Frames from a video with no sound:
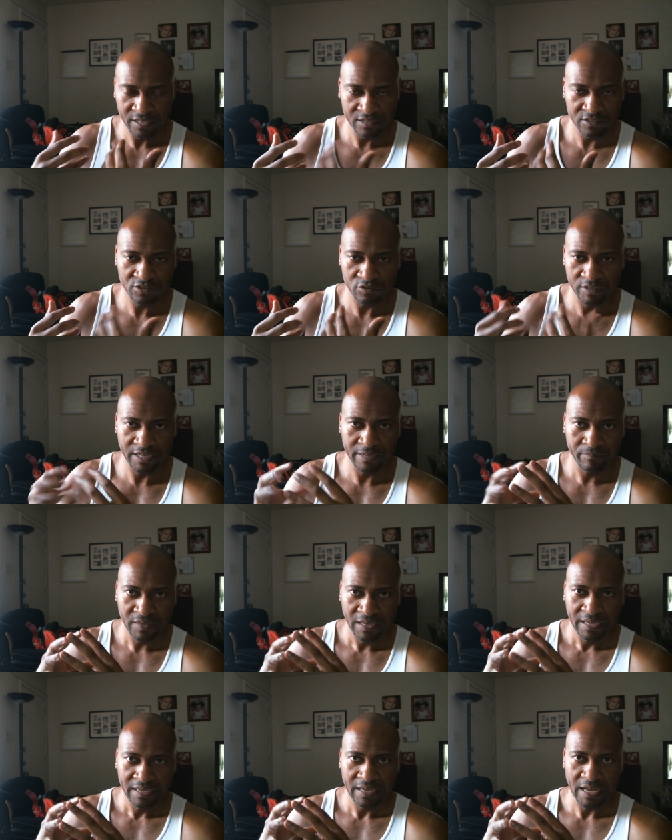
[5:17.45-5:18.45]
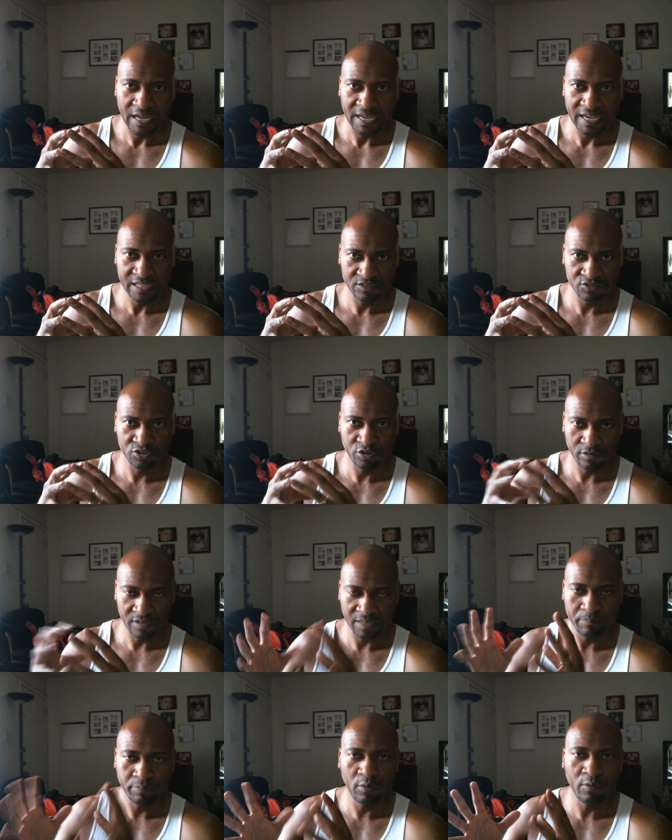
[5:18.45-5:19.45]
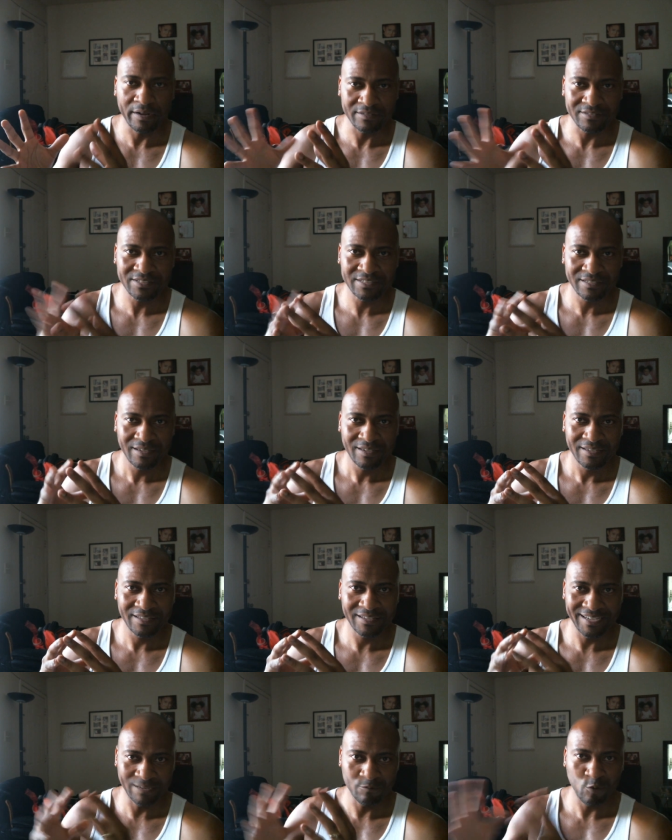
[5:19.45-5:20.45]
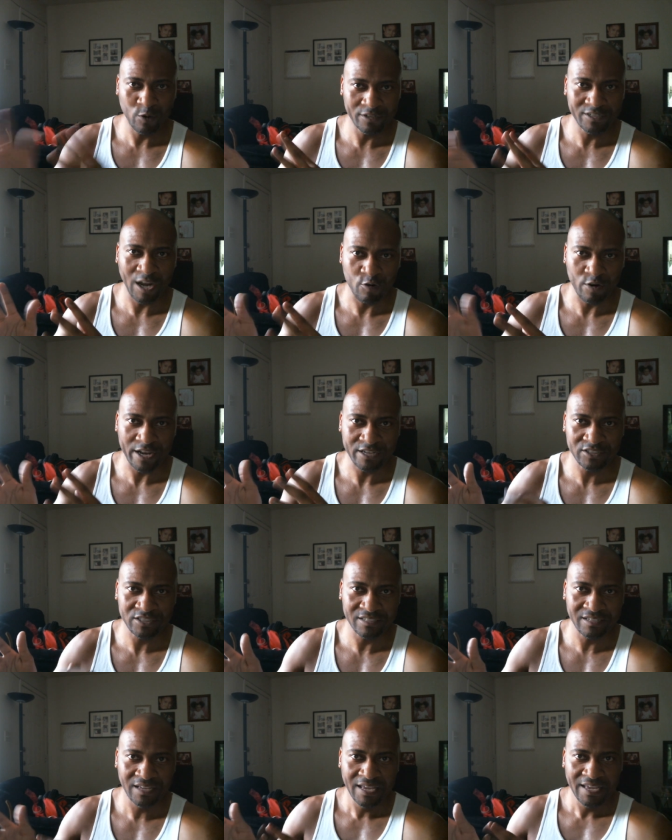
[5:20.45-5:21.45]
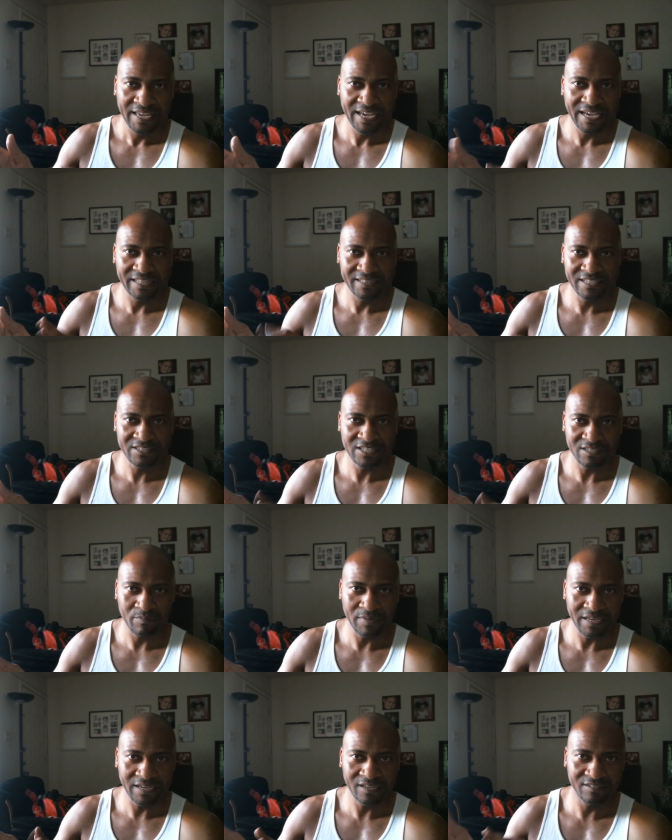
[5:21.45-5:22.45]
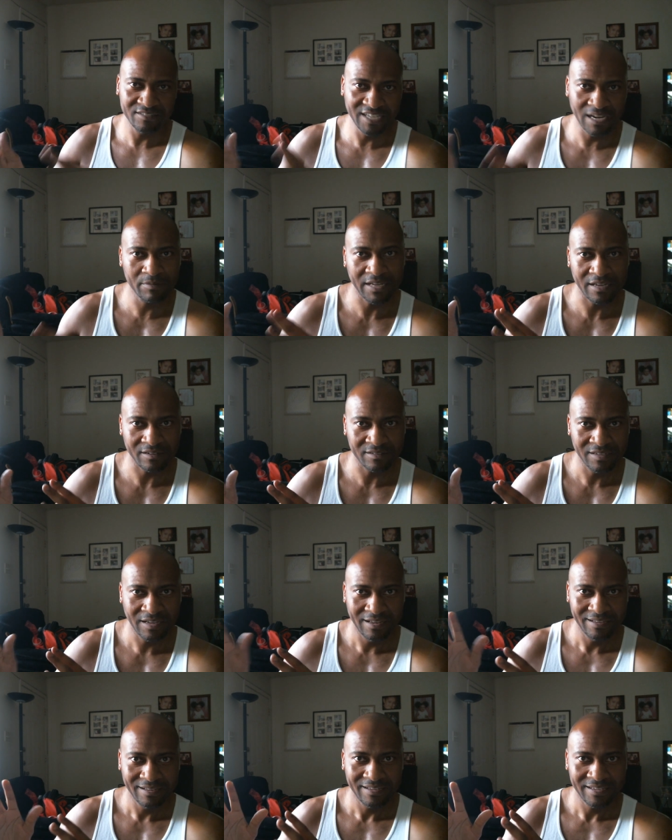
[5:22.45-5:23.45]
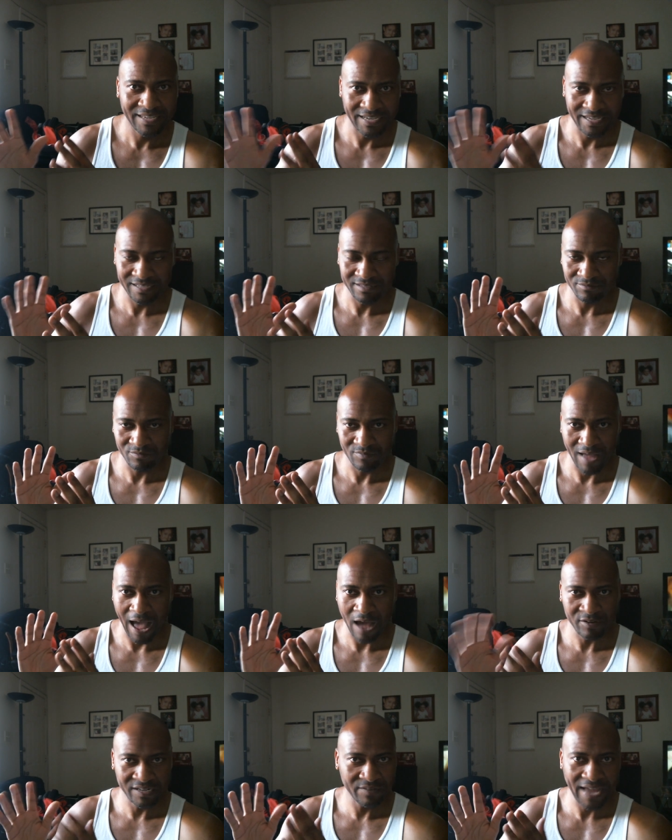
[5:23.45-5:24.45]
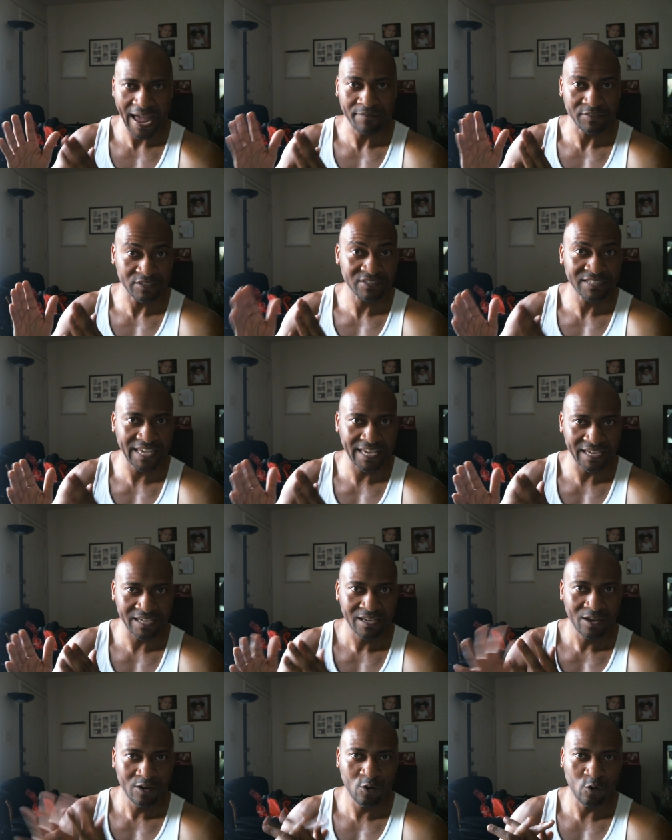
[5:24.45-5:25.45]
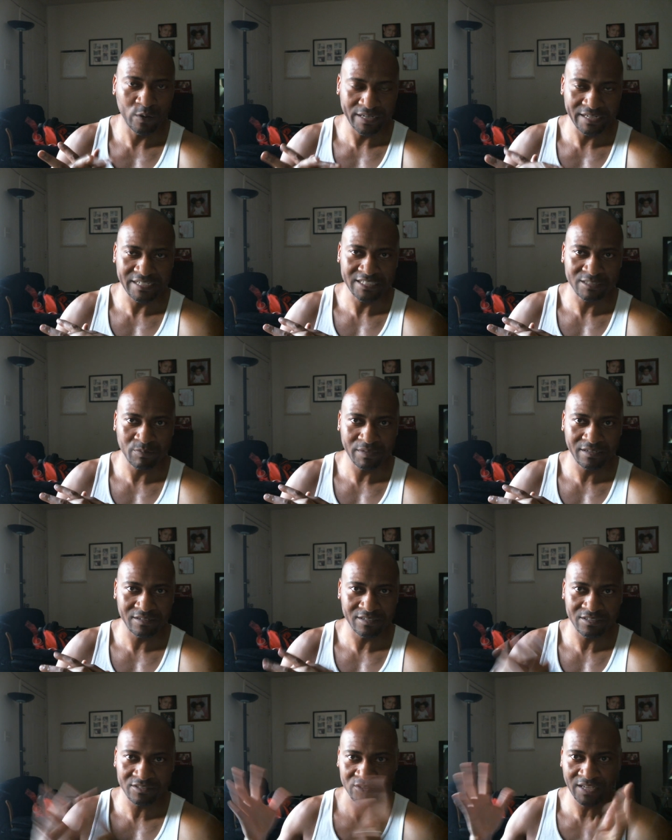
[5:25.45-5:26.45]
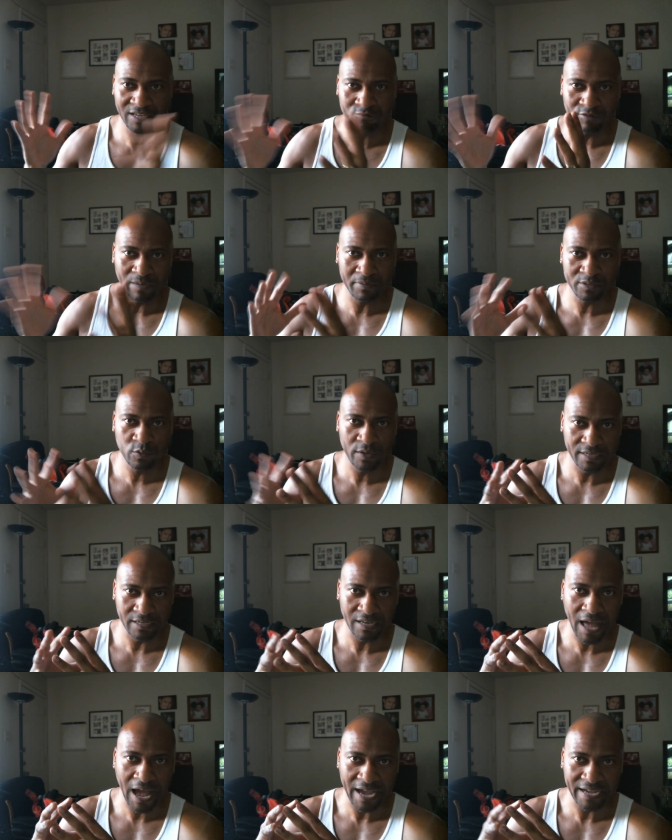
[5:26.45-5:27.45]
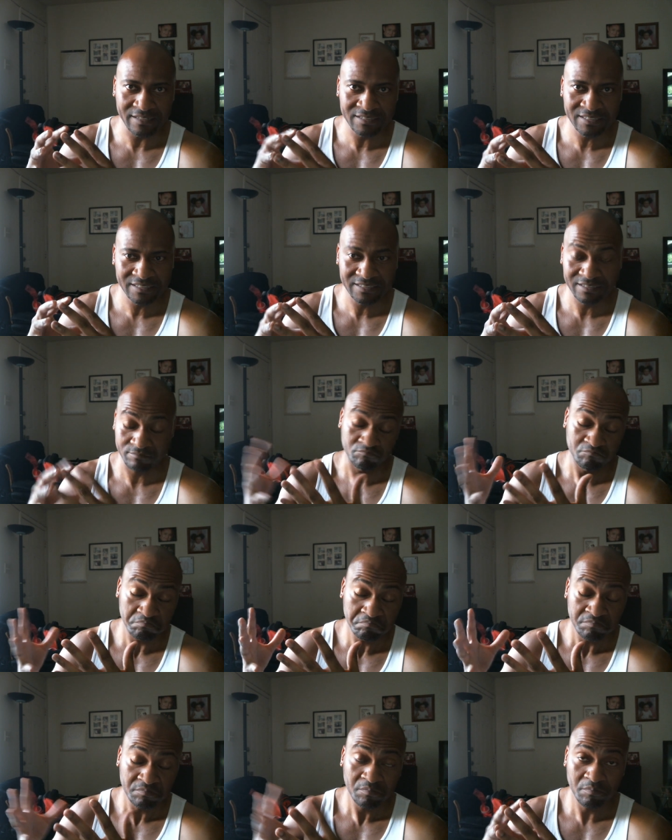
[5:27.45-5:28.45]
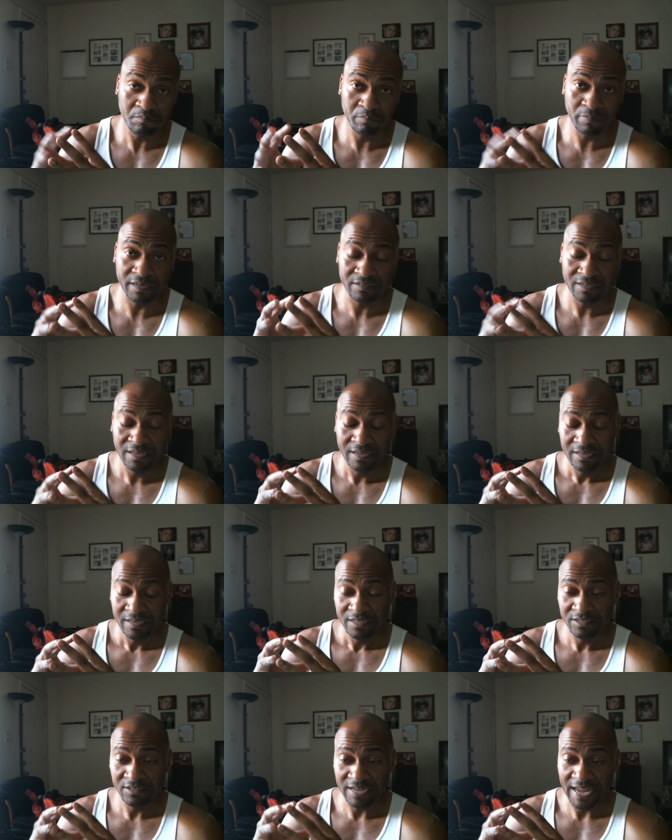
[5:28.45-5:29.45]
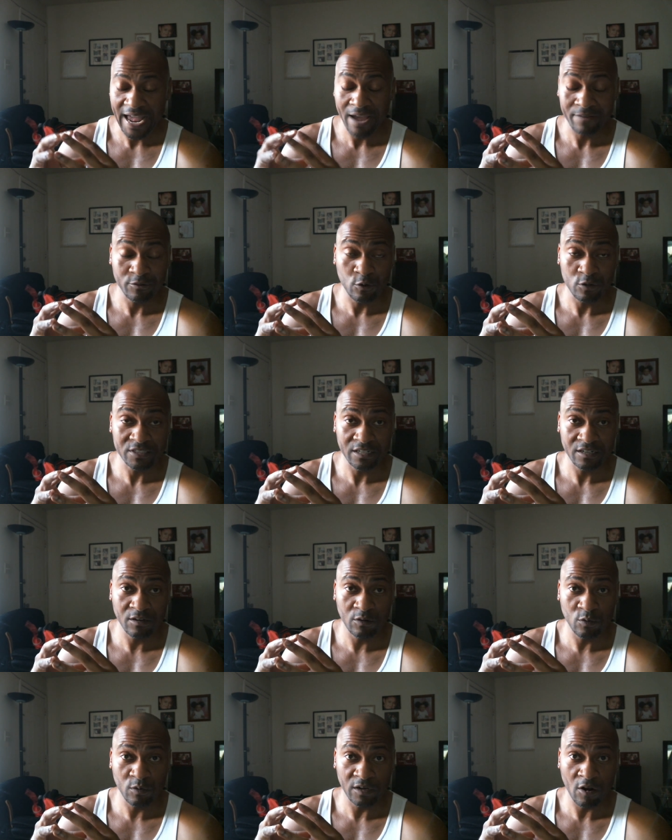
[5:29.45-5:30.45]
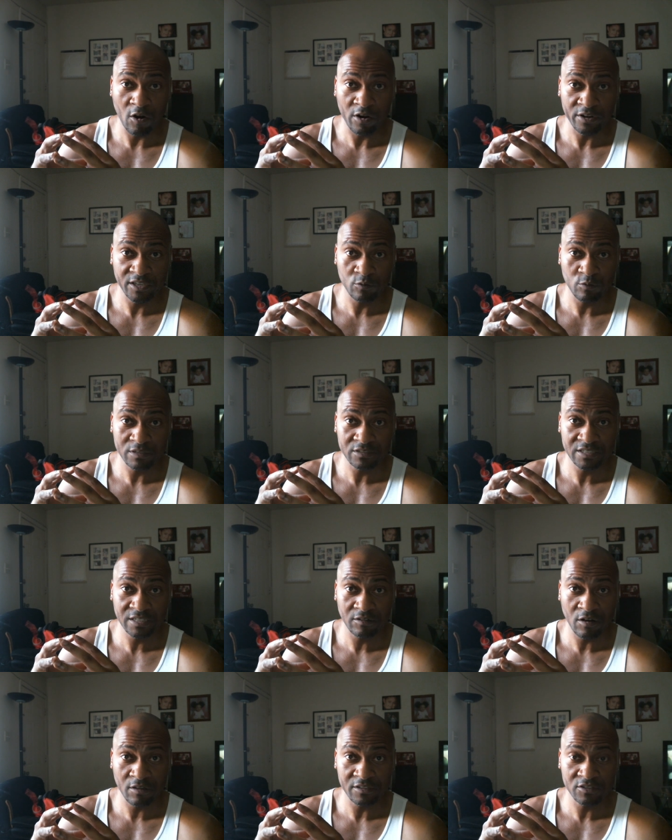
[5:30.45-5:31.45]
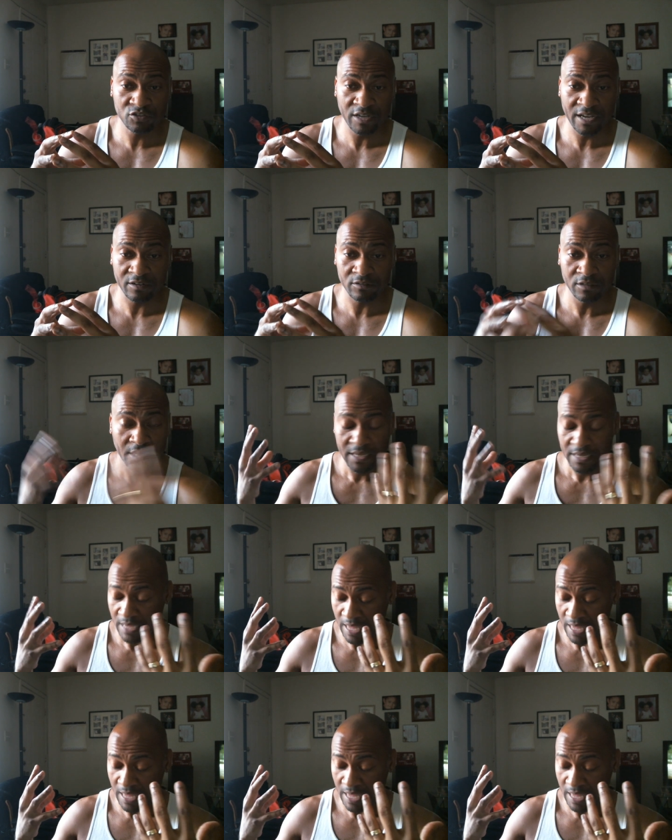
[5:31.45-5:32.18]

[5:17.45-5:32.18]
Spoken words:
history, it generally points in one direction, and this isn't me condemning, and I don't even have to say who it is because you can read between the lines. But you're going to have those that are going to want to argue once again on this channel.